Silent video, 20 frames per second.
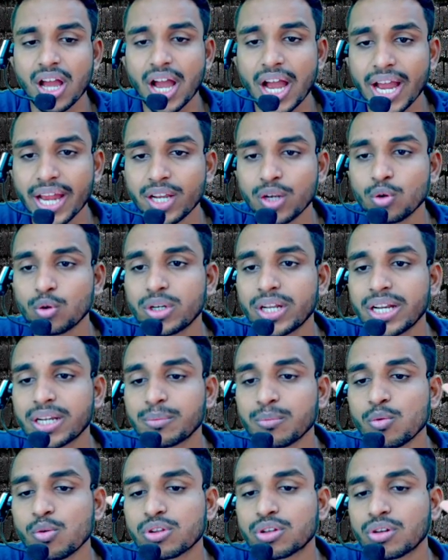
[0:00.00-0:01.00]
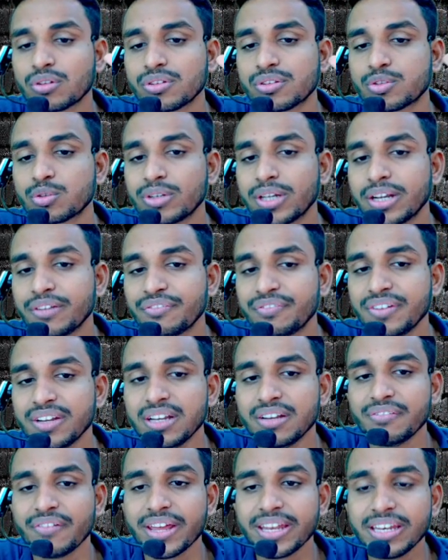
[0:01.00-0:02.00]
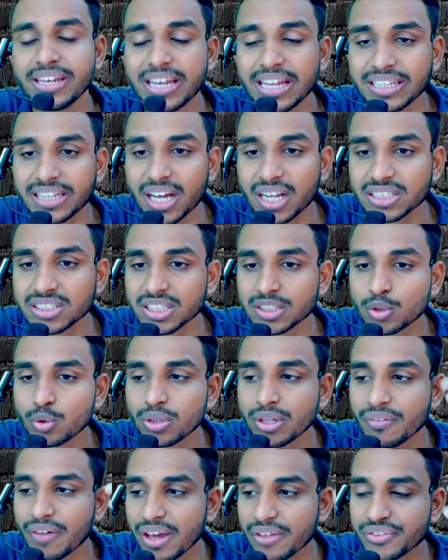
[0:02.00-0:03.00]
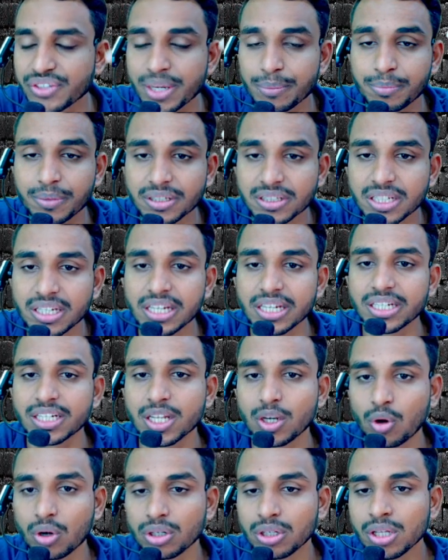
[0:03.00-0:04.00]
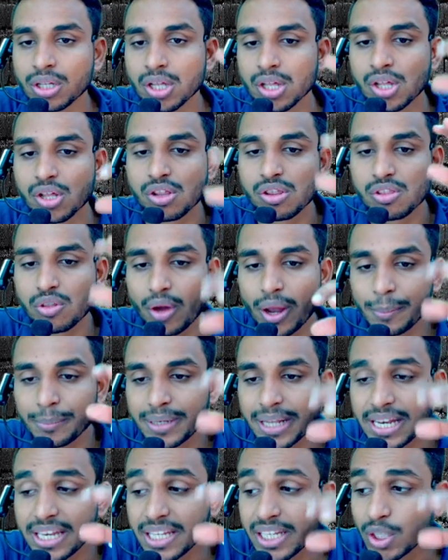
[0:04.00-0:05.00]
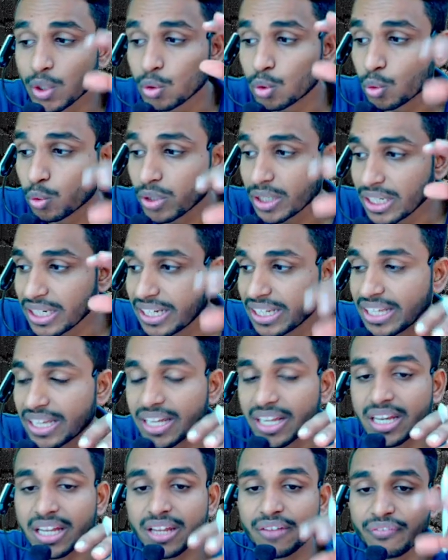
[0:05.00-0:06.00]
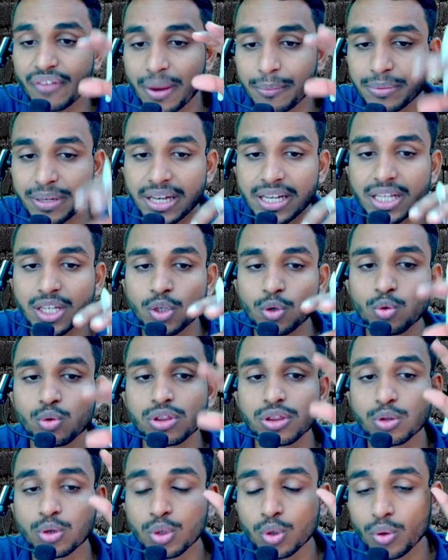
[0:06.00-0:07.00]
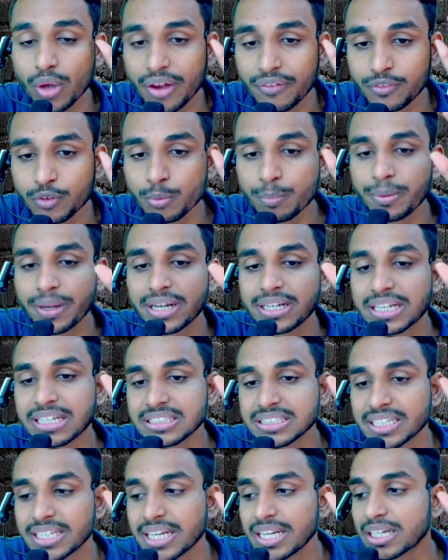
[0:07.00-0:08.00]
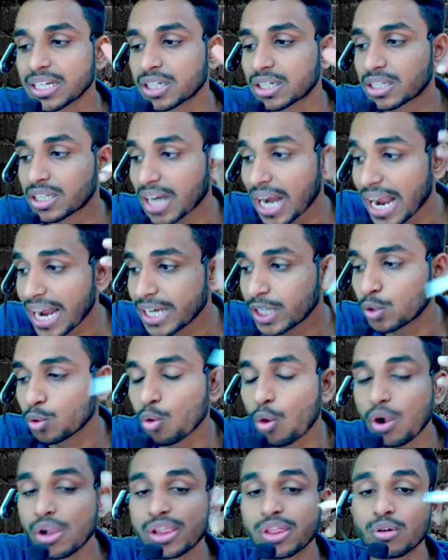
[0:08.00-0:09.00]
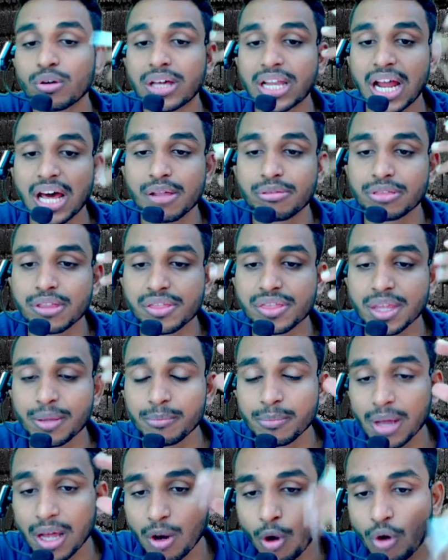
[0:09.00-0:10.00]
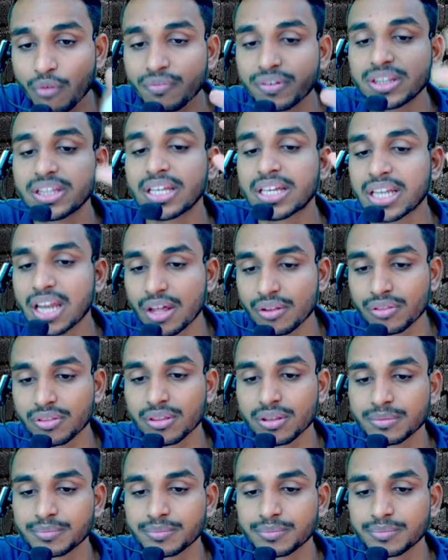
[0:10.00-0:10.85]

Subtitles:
I know that most of the students feel very lethargic to revise chapter 3 later on. So I'm telling you to read here. If I'm telling you, so you have to pay attention and try to also grasp the same along with the class.